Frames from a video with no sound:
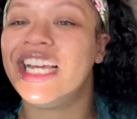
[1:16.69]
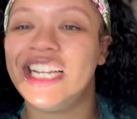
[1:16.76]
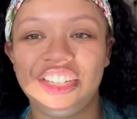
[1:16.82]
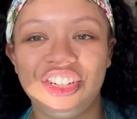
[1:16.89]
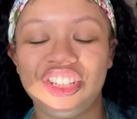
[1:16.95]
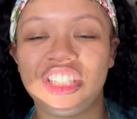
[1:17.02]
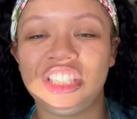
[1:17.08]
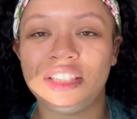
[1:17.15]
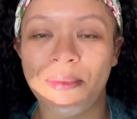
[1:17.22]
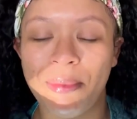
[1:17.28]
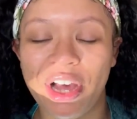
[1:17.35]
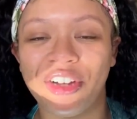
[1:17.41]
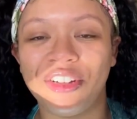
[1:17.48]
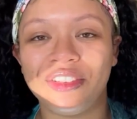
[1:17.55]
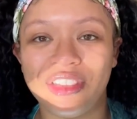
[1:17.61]
It just
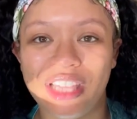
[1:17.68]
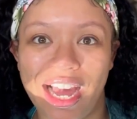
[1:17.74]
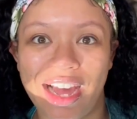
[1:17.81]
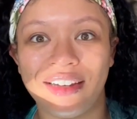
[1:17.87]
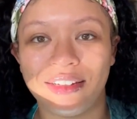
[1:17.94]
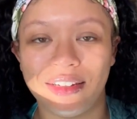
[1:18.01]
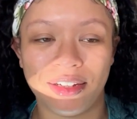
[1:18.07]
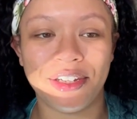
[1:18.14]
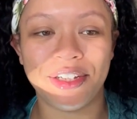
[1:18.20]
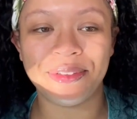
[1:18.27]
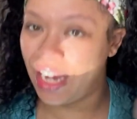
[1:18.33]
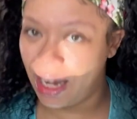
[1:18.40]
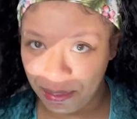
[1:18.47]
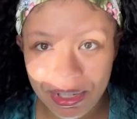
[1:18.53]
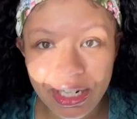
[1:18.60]
smelled that good.
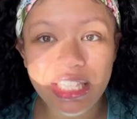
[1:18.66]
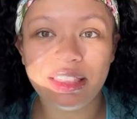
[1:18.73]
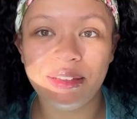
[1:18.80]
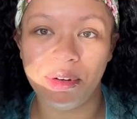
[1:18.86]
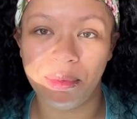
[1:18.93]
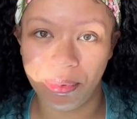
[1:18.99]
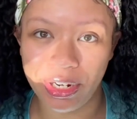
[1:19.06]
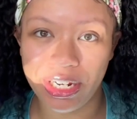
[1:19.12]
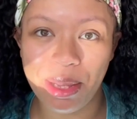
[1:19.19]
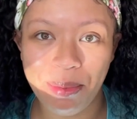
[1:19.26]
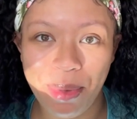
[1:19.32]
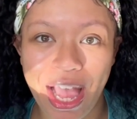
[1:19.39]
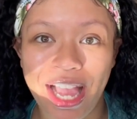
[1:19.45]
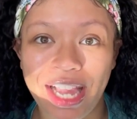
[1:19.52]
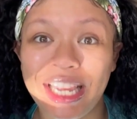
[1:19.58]
I'm gonna need them to bring it
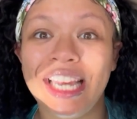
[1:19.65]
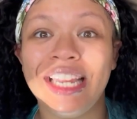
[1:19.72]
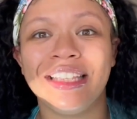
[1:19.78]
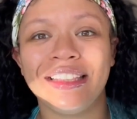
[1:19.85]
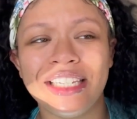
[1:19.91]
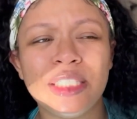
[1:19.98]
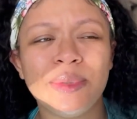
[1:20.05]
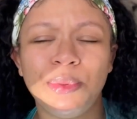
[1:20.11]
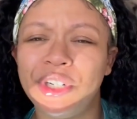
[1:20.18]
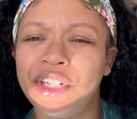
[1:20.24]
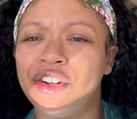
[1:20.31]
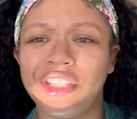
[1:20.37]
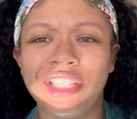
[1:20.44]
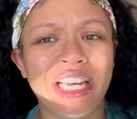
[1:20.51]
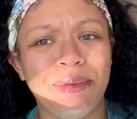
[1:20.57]
back and at least put
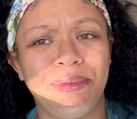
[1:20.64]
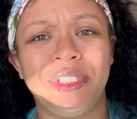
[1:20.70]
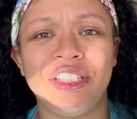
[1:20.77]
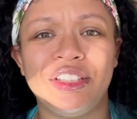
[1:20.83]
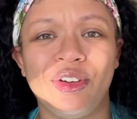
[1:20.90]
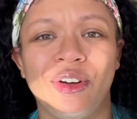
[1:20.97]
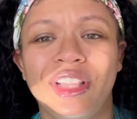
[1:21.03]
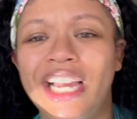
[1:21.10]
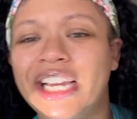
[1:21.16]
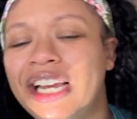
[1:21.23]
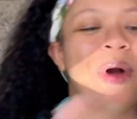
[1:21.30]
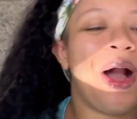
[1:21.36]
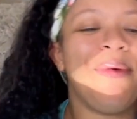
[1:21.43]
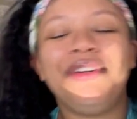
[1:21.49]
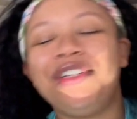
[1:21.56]
it on the Ipsy store. Like,
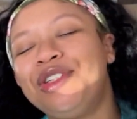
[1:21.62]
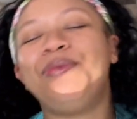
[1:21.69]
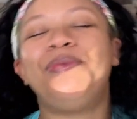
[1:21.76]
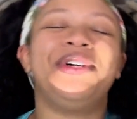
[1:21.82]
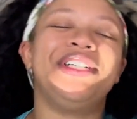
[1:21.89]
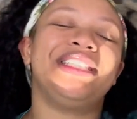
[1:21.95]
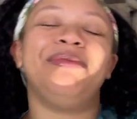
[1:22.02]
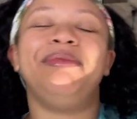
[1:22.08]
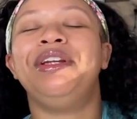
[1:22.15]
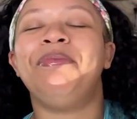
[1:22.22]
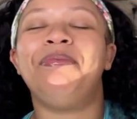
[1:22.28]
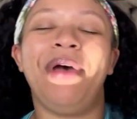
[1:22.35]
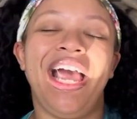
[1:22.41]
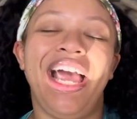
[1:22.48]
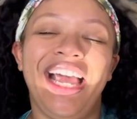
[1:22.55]
why would you put something in the
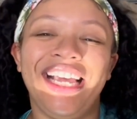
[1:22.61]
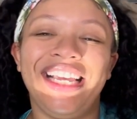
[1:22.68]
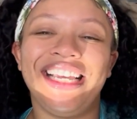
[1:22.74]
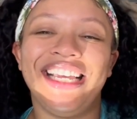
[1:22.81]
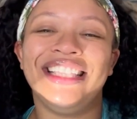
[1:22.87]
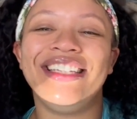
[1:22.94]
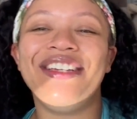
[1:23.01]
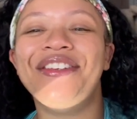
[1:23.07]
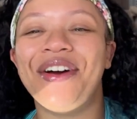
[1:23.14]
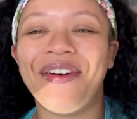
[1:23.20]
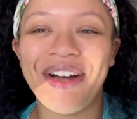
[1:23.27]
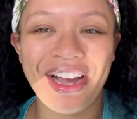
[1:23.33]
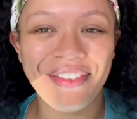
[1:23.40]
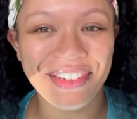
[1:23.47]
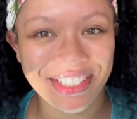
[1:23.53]
bag and then you
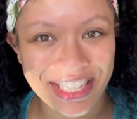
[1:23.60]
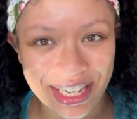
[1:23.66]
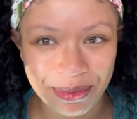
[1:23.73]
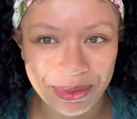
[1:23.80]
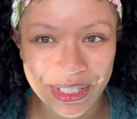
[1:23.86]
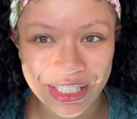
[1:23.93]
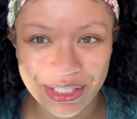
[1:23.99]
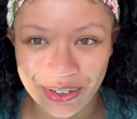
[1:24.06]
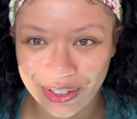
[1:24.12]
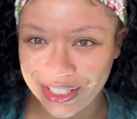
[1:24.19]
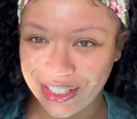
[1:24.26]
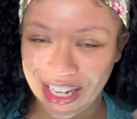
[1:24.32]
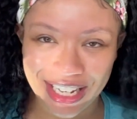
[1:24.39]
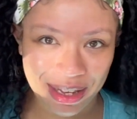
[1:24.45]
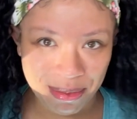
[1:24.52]
don't have it on the Ipsy store
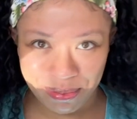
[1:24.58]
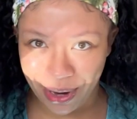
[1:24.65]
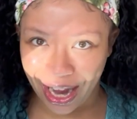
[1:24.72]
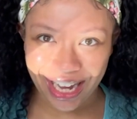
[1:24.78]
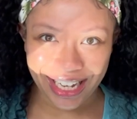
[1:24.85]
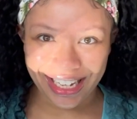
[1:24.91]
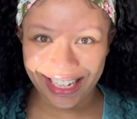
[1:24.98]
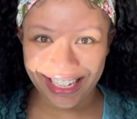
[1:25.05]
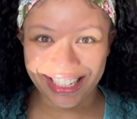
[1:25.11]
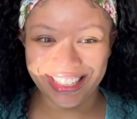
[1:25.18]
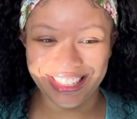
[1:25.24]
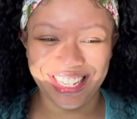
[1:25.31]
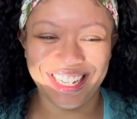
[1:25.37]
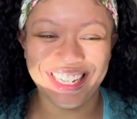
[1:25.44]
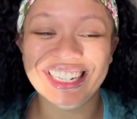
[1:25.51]
so I can buy it?
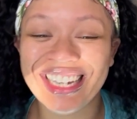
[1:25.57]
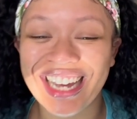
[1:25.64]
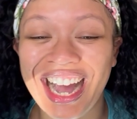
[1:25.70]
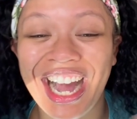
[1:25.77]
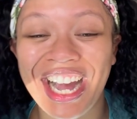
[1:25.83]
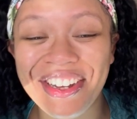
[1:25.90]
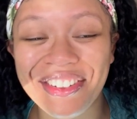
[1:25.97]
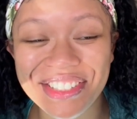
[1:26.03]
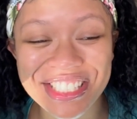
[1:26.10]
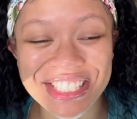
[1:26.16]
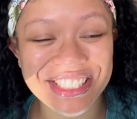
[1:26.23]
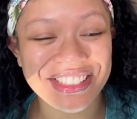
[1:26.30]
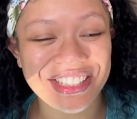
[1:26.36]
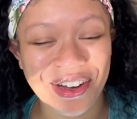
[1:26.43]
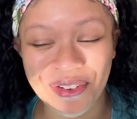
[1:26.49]
Like, I was
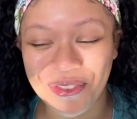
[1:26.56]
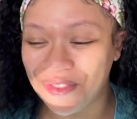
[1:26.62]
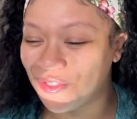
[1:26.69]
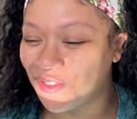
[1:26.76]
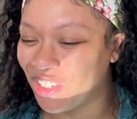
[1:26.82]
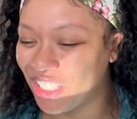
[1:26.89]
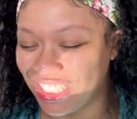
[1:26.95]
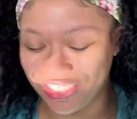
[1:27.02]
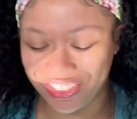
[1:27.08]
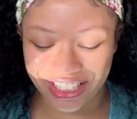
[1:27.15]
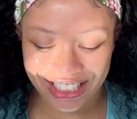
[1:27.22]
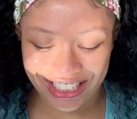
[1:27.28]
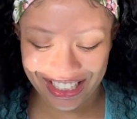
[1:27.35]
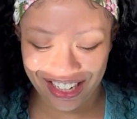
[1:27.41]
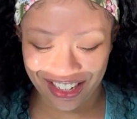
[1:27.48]
so
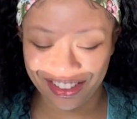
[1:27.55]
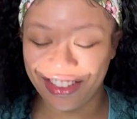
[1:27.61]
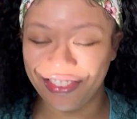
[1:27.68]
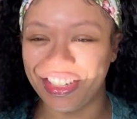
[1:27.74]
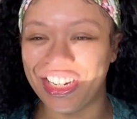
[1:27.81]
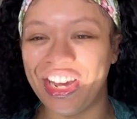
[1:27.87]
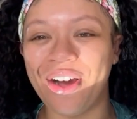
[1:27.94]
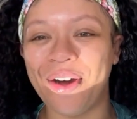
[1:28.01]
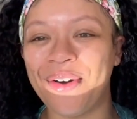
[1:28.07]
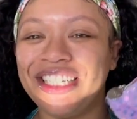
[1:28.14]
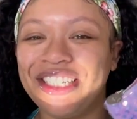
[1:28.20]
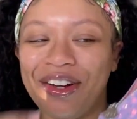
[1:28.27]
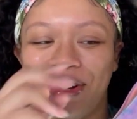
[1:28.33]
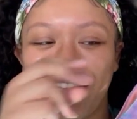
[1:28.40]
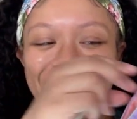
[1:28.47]
frustrated. Y'all don't even know.
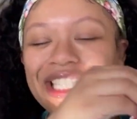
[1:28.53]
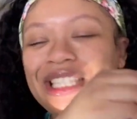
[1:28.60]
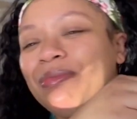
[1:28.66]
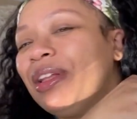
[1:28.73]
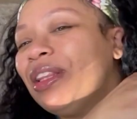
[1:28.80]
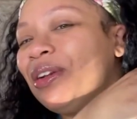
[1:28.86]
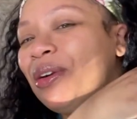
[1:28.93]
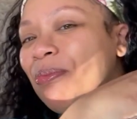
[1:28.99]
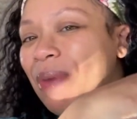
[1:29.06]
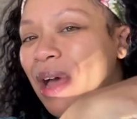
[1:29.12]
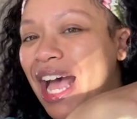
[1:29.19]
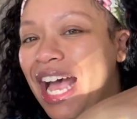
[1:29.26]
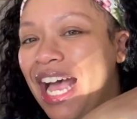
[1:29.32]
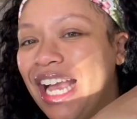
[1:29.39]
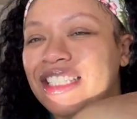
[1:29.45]
Going into my little
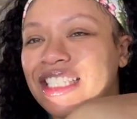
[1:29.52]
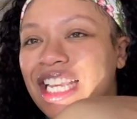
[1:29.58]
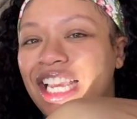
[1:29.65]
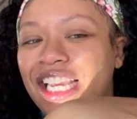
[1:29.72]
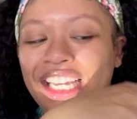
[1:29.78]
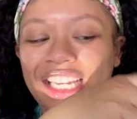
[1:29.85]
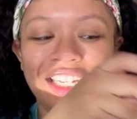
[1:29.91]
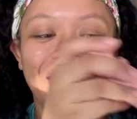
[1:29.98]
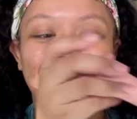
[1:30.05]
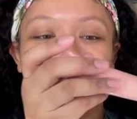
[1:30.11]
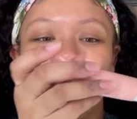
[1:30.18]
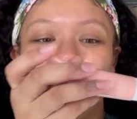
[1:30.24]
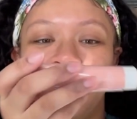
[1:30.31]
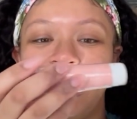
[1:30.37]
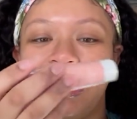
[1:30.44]
bag, take
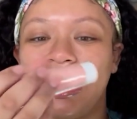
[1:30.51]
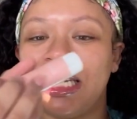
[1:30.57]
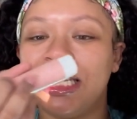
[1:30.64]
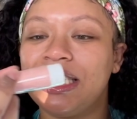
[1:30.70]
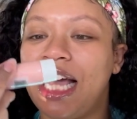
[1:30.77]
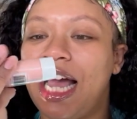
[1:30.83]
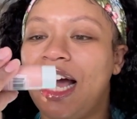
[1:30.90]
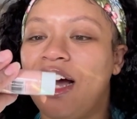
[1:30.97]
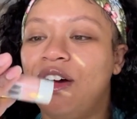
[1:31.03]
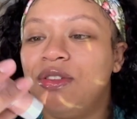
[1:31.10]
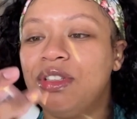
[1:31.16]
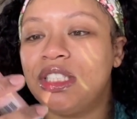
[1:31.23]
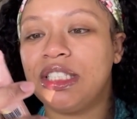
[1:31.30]
one of the things out.